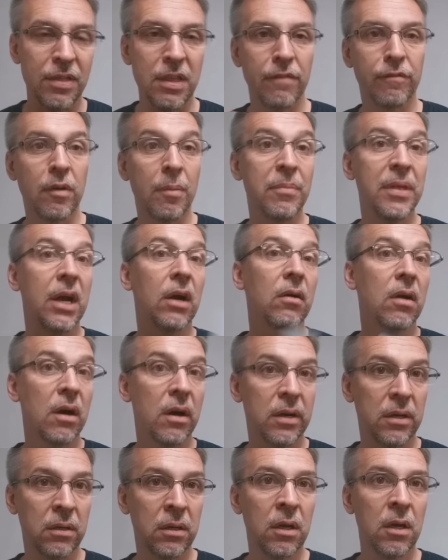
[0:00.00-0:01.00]
and then from there
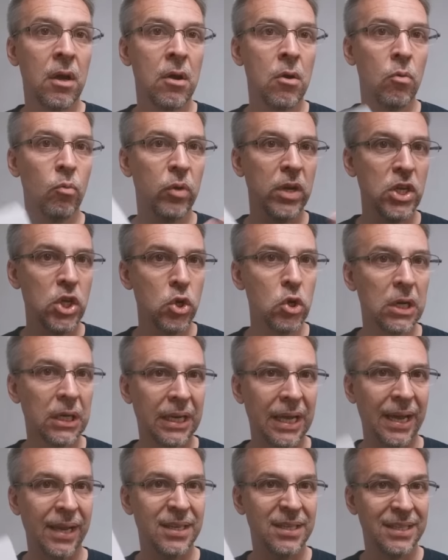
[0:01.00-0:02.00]
on, we
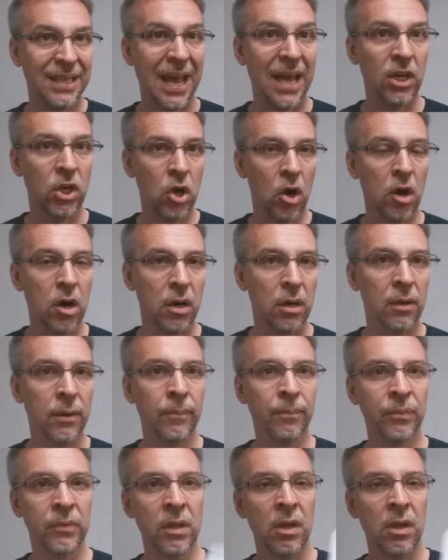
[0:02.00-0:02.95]
utilize that card.